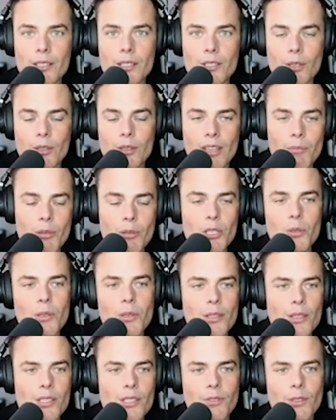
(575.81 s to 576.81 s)
And so they've been
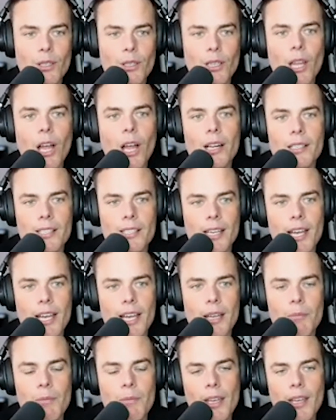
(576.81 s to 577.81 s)
doing this for a long
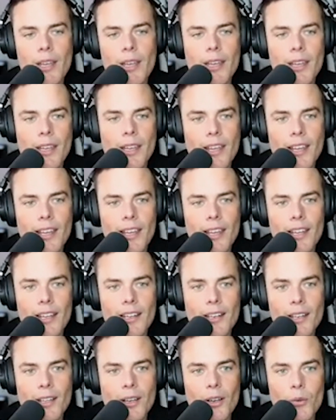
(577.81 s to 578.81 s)
time.
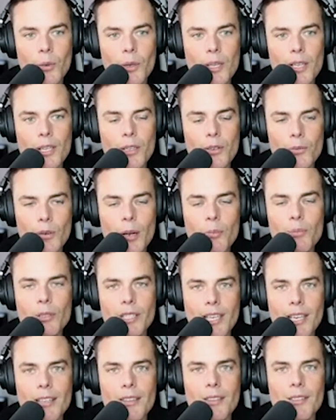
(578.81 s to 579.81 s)
And we can
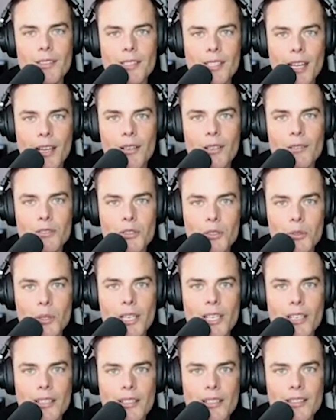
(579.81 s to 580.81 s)
replicate the sound of
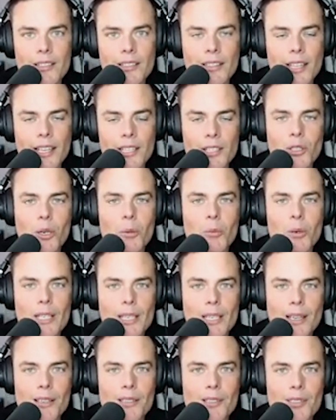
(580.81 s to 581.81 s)
Queen like
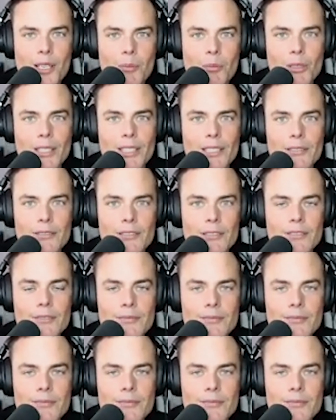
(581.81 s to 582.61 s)
nobody else, I believe.